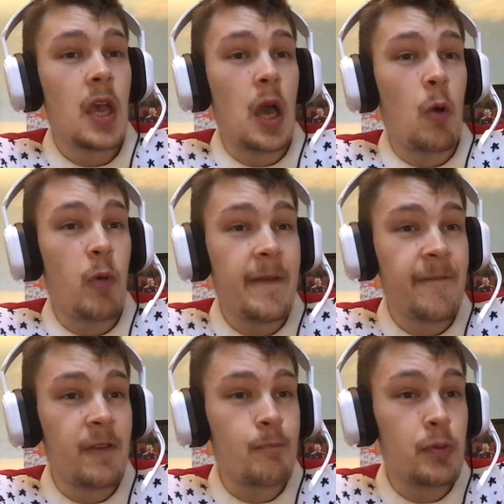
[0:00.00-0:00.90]
A win
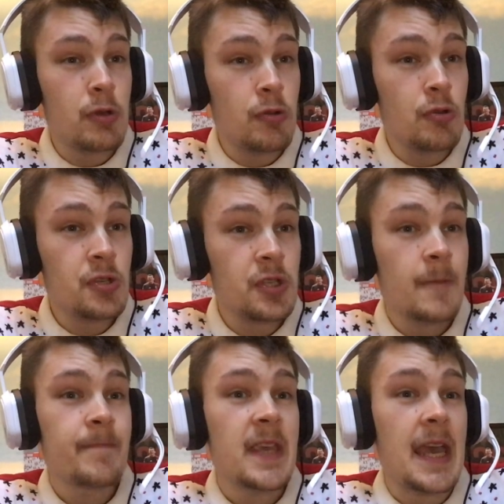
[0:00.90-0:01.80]
for Brugge,
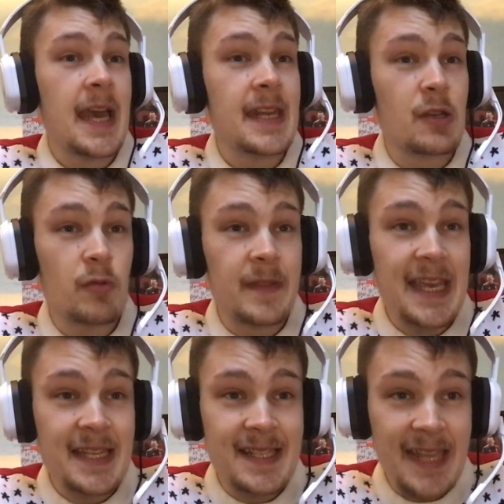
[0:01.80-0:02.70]
and
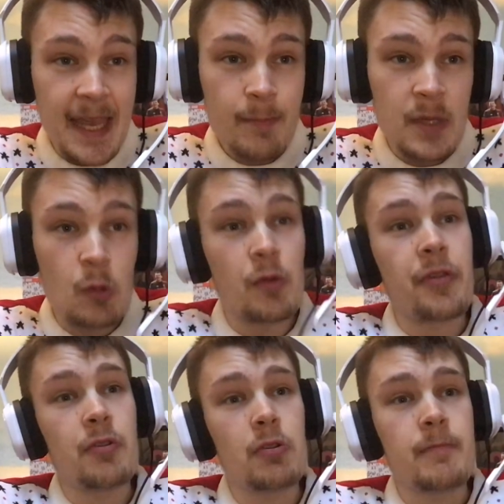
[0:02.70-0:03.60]
it's them that go
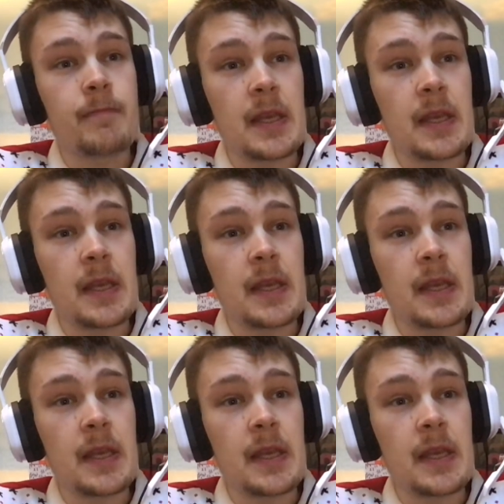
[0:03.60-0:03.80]
through.